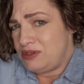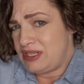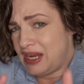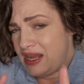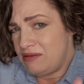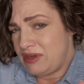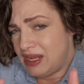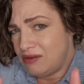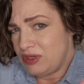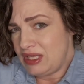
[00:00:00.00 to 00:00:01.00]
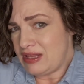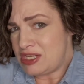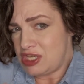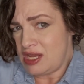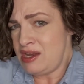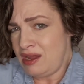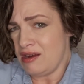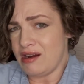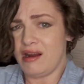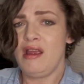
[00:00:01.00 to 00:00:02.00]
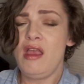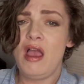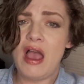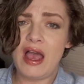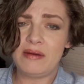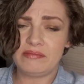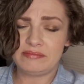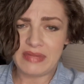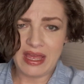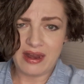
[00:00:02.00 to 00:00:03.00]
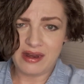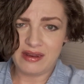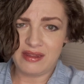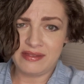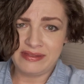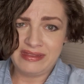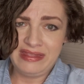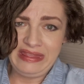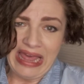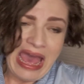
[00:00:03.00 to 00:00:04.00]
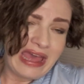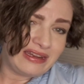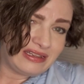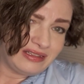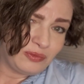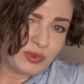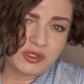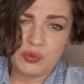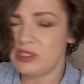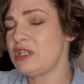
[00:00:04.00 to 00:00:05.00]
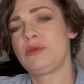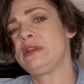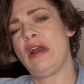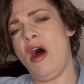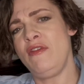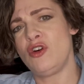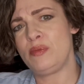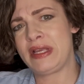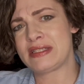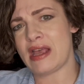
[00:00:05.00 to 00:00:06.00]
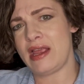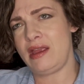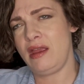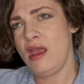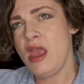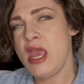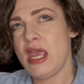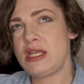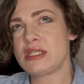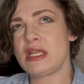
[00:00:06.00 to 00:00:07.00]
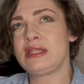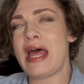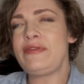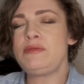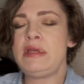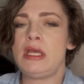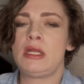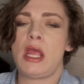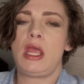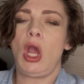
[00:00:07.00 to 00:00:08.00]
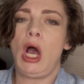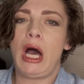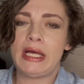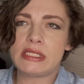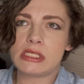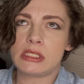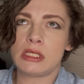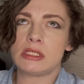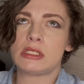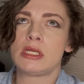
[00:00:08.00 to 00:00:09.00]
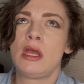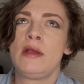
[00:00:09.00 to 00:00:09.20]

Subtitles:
can I really let you in here? And that was really, really awful because it left me in a constant